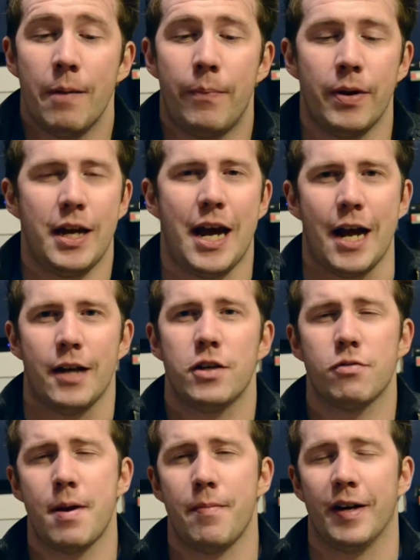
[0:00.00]
But yeah, just
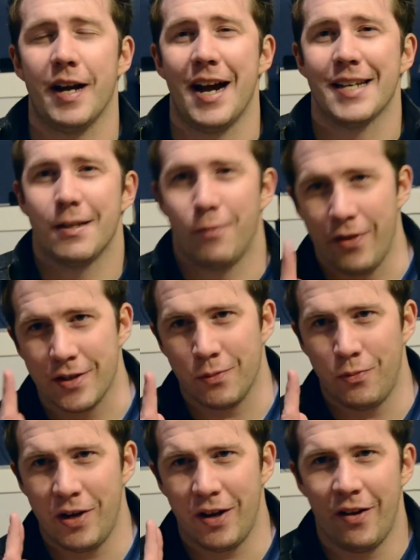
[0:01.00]
remember, guys, when there's a
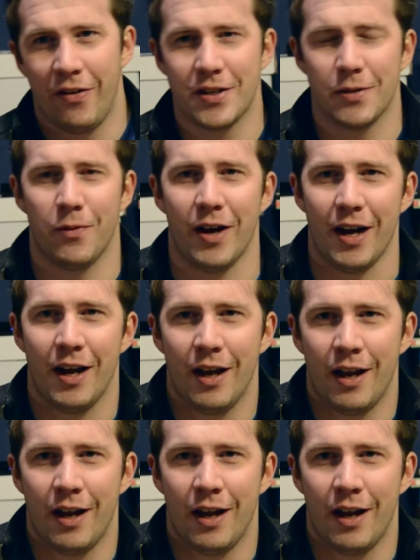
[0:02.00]
will, there's a way.